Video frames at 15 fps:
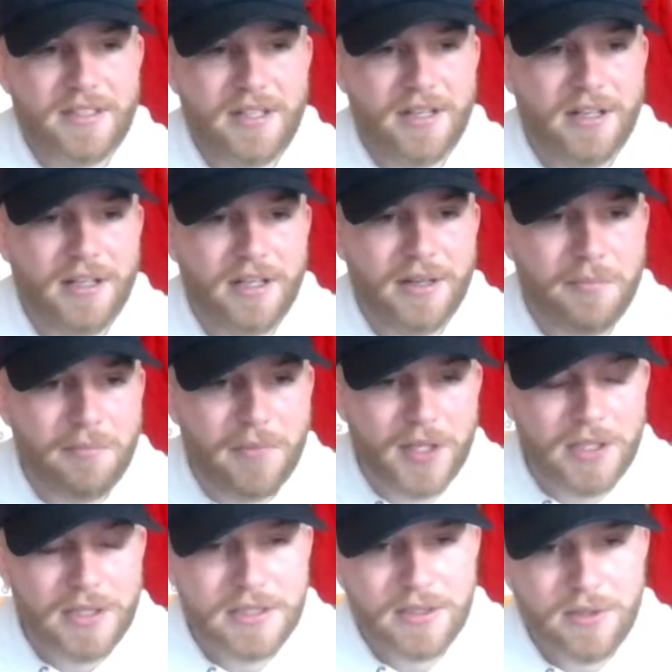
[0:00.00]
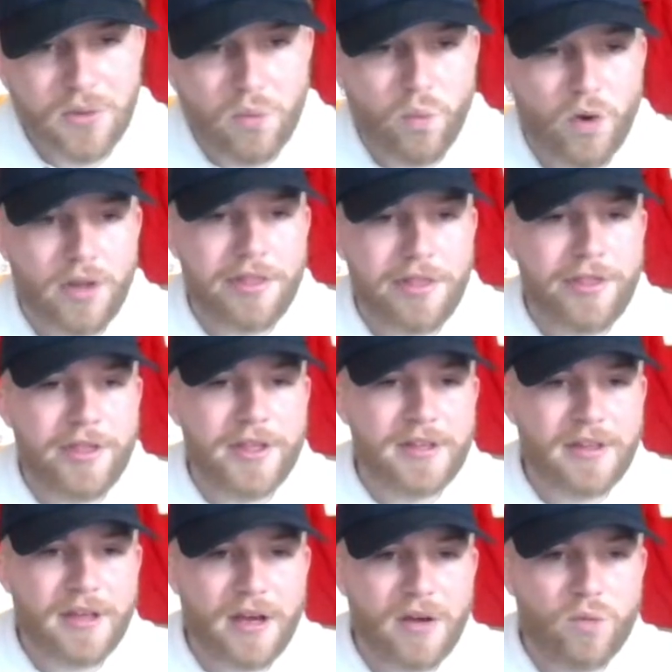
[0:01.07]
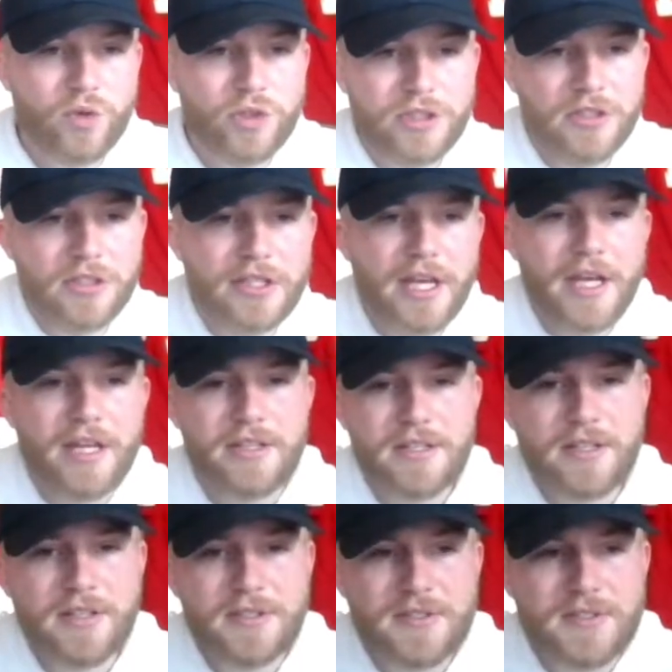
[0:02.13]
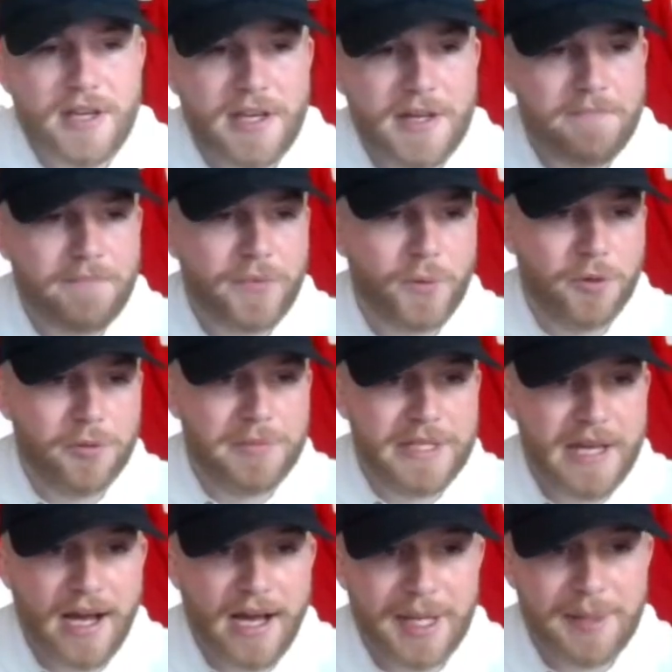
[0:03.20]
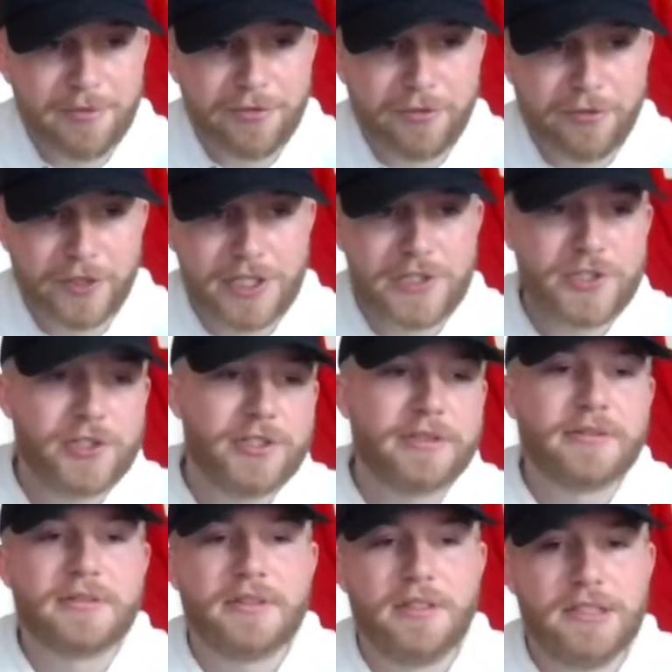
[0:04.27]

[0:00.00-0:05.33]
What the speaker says: Um, One thing I would look at into this game would be Adam Frazier,